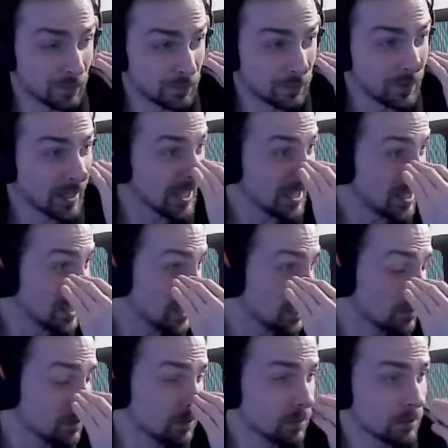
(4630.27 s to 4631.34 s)

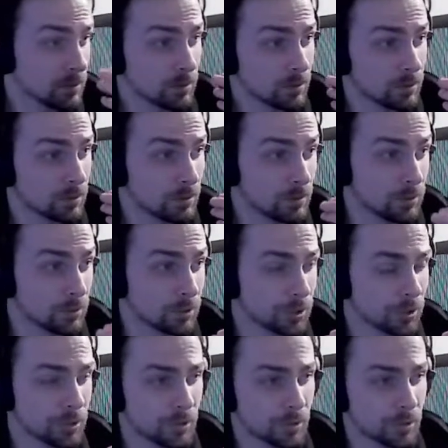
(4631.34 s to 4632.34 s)
vague look.